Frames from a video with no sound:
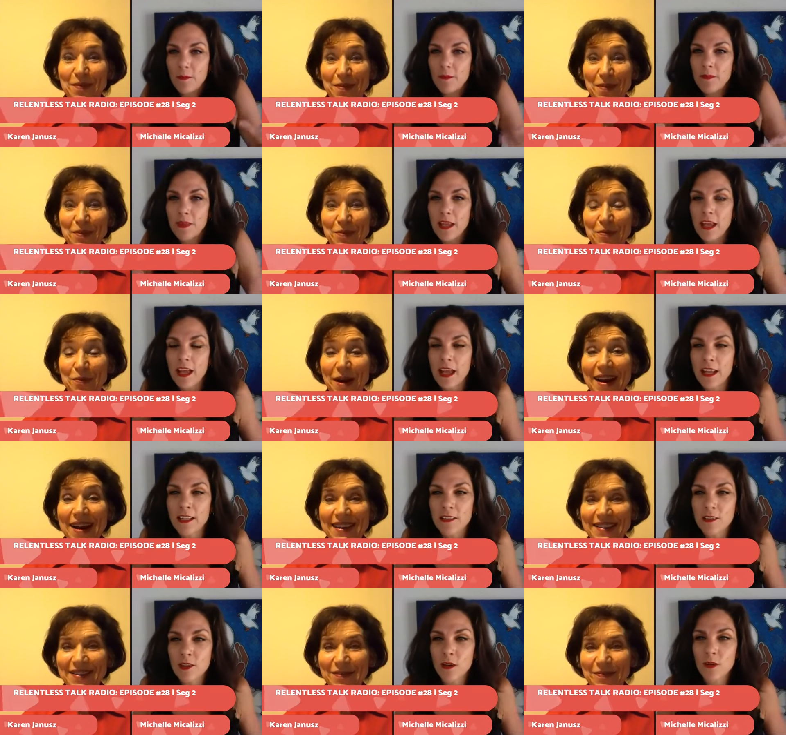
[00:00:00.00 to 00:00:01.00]
Speaker 1: up. Right.
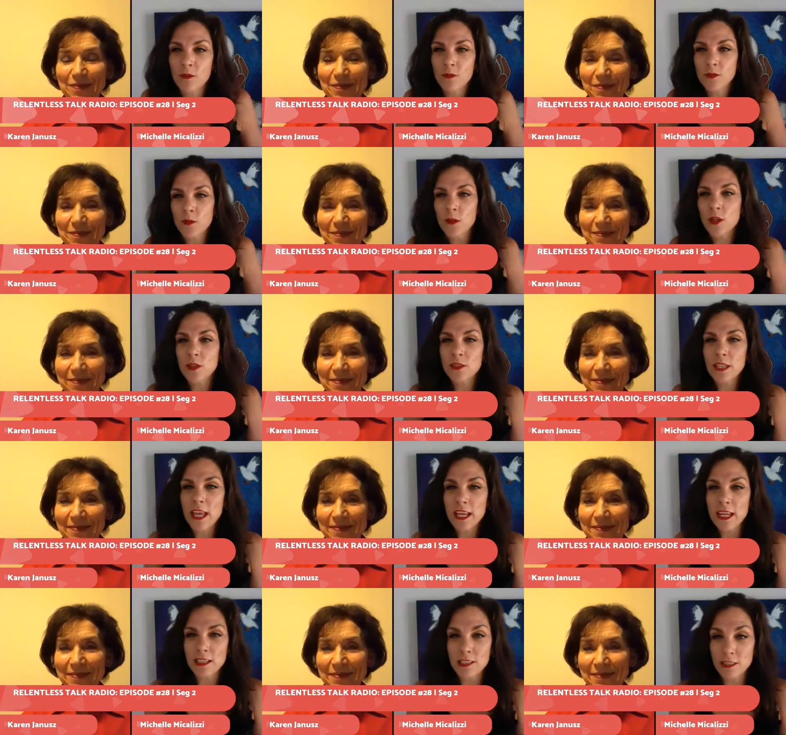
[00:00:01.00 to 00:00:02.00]
And so, so what you're
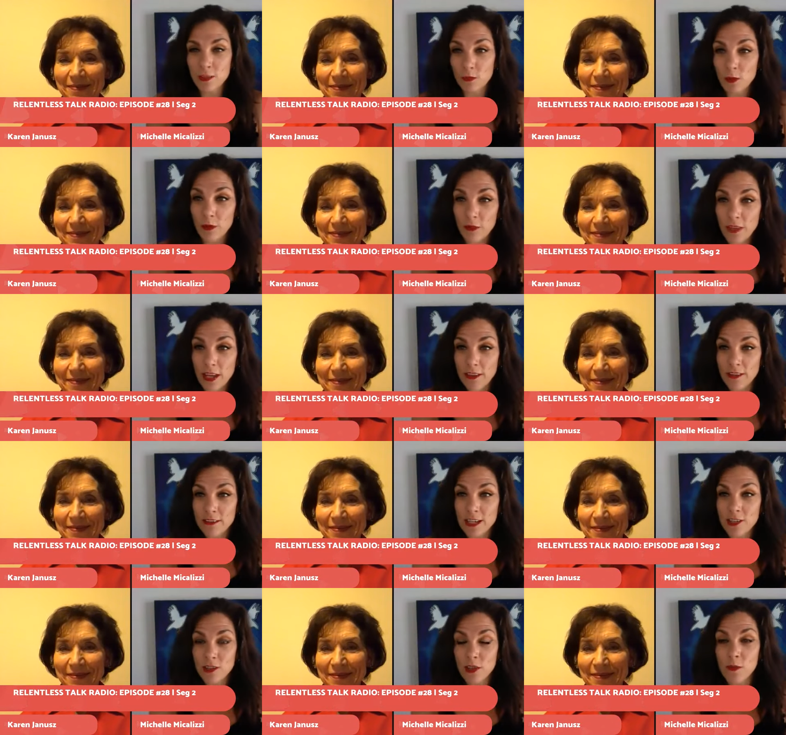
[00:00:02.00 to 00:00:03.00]
saying is it's a real thing.
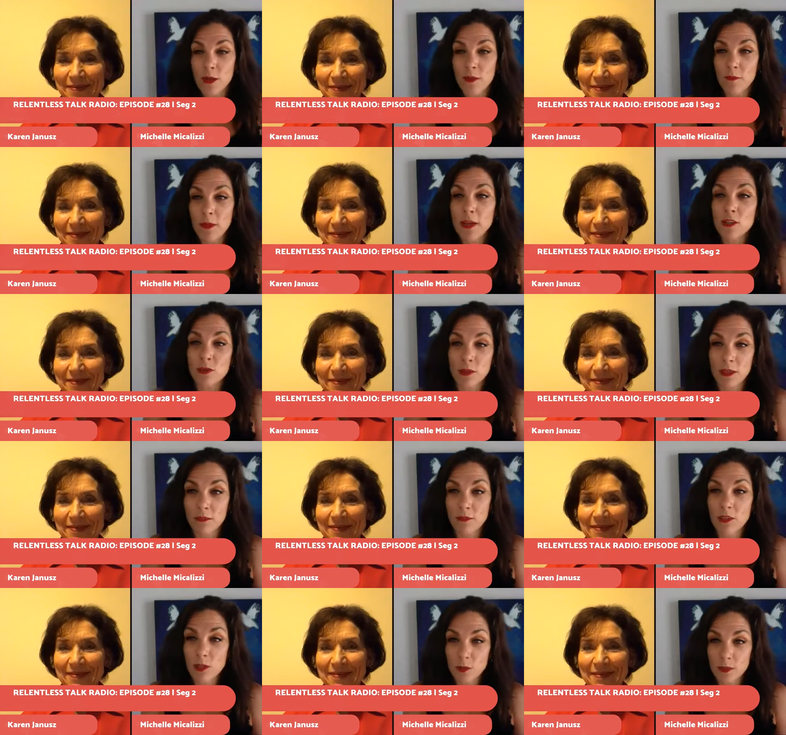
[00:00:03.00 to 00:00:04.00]
That's actually a way of
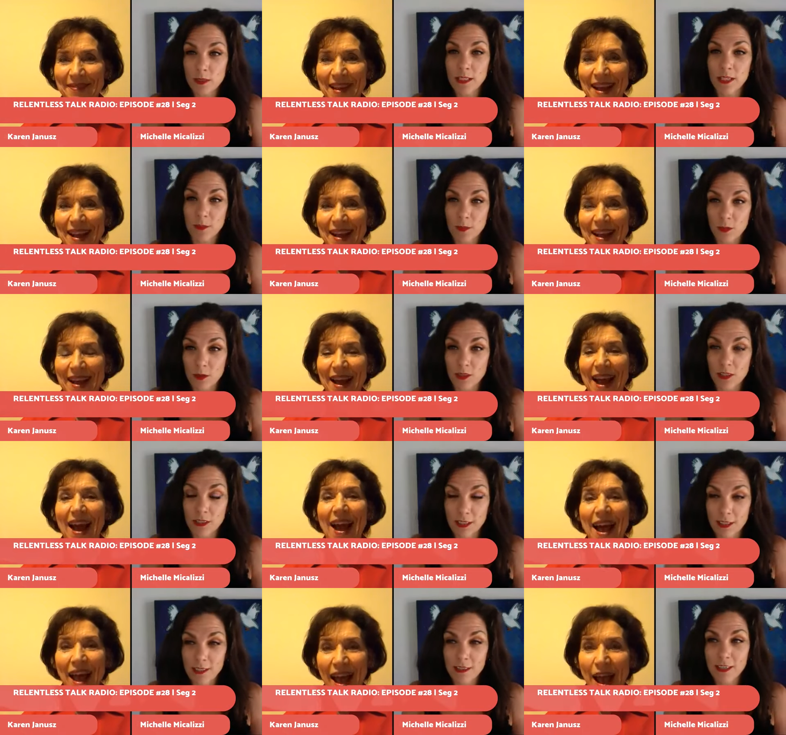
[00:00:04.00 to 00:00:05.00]
measuring frequency in a
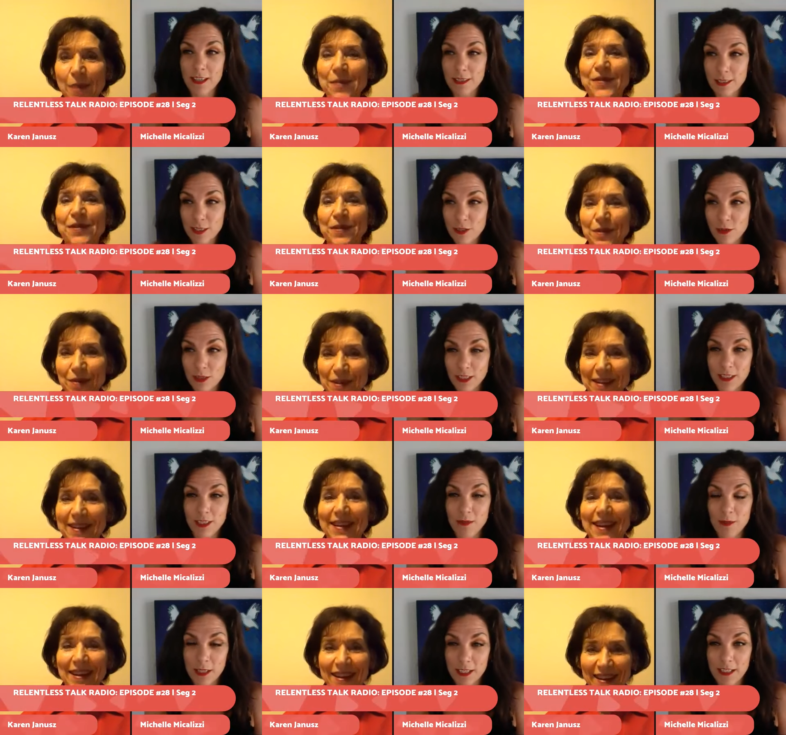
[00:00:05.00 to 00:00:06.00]
person. That's, that's
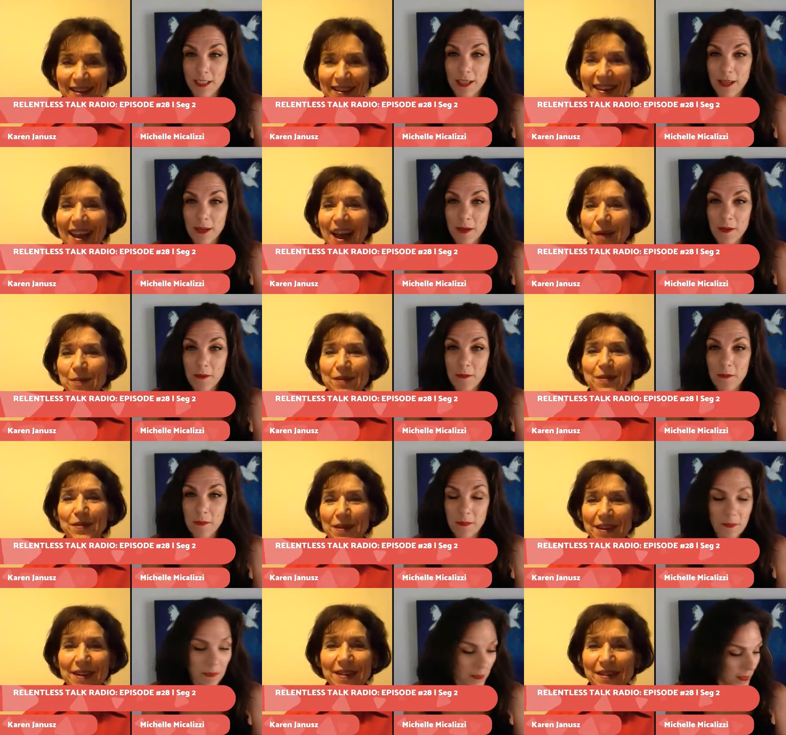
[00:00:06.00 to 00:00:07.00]
interesting.
Speaker 2: It
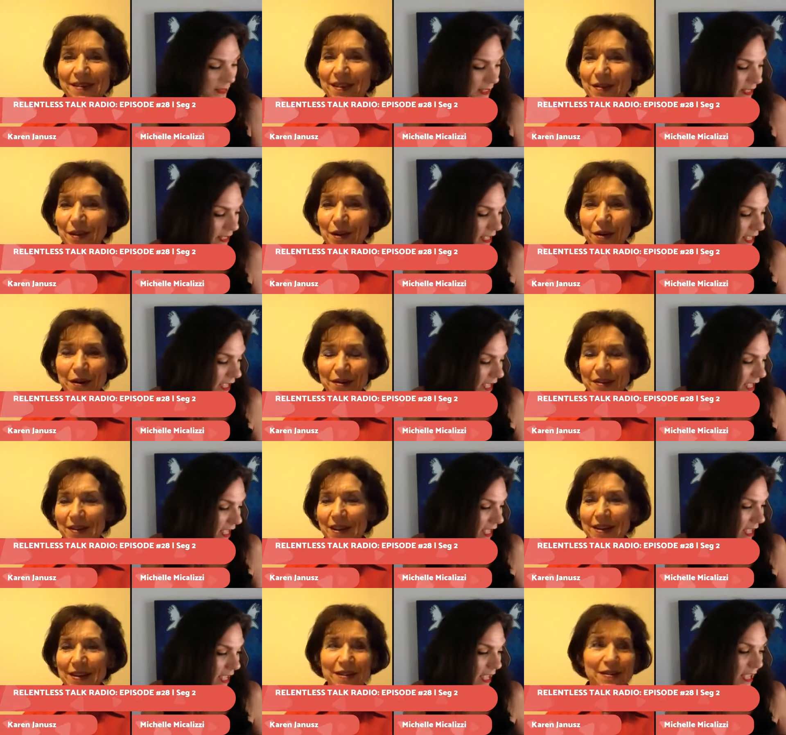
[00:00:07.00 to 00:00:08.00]
absolutely is. And there are
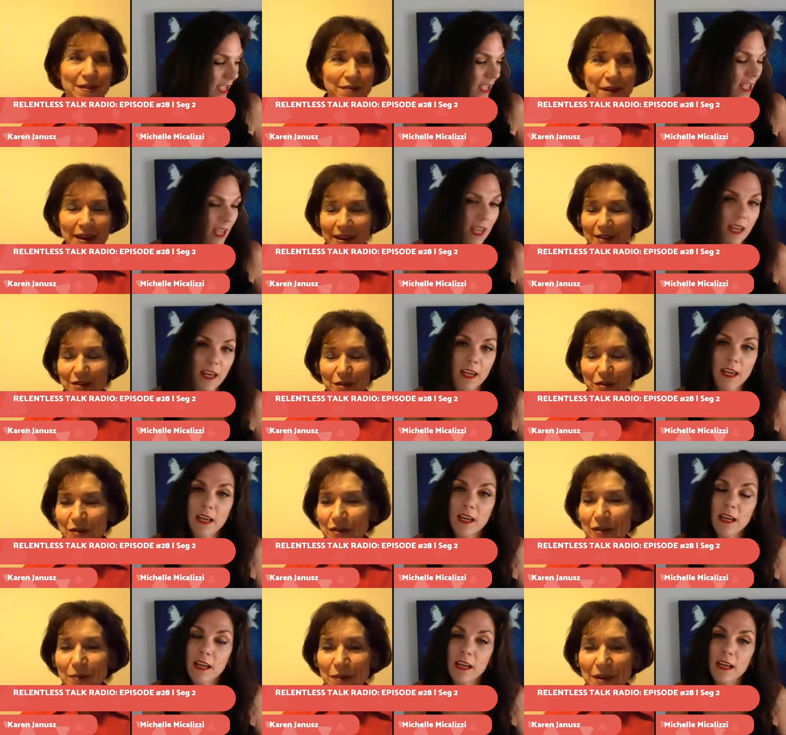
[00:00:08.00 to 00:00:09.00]
studies, and I can show
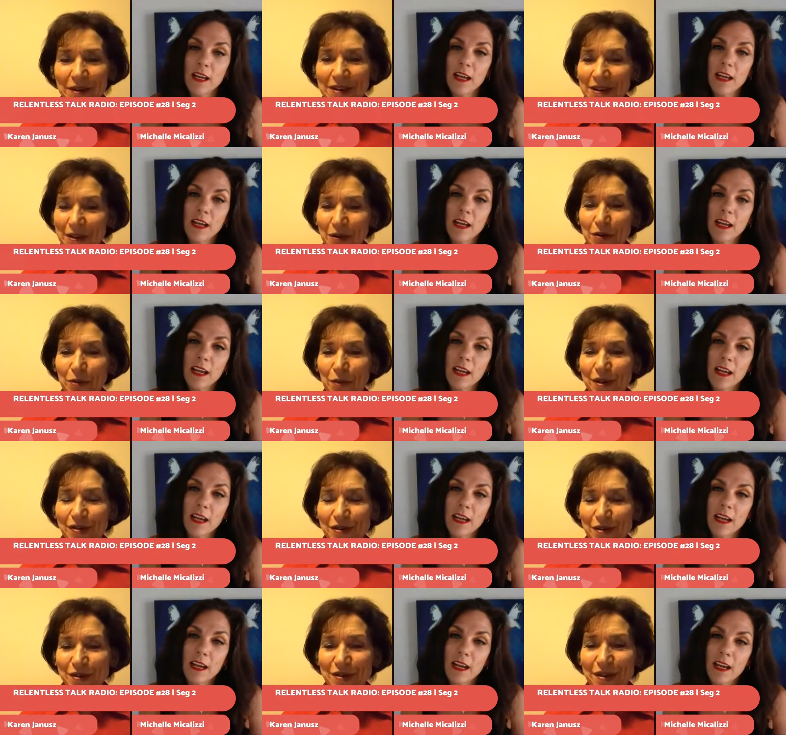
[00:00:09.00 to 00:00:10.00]
you some of the clinical
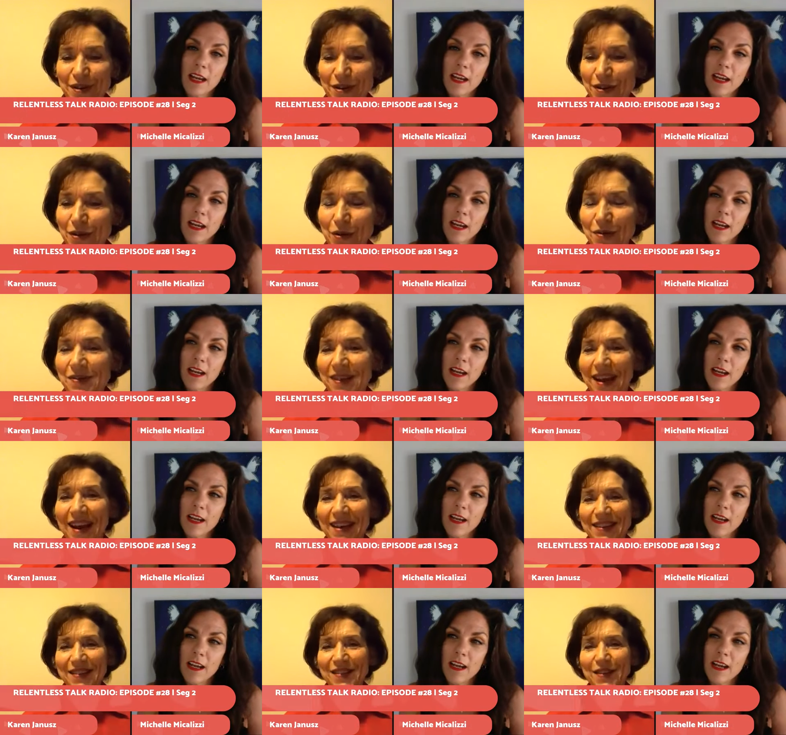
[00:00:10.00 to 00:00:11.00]
research that shows
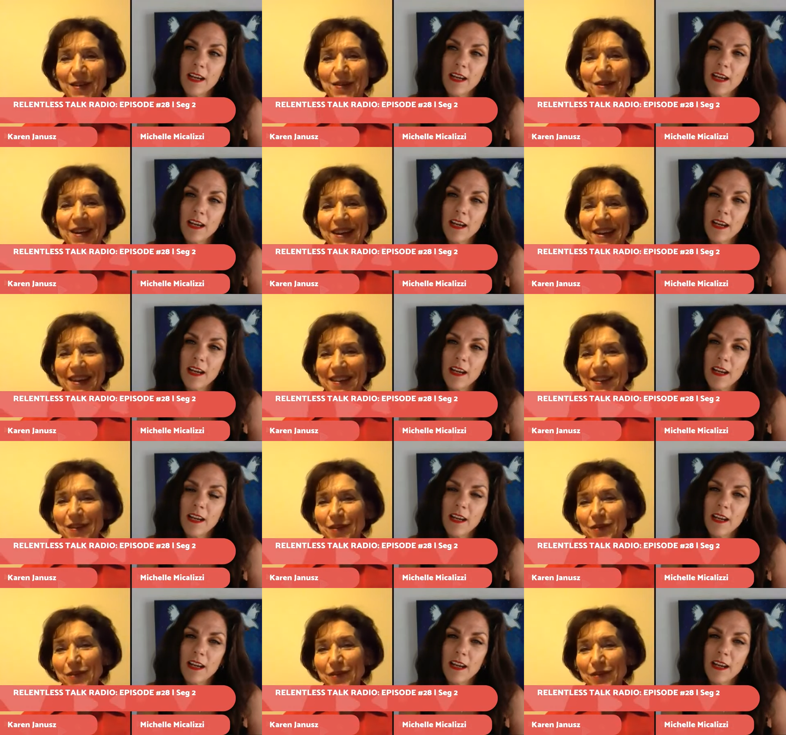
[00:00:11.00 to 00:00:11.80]
that. So so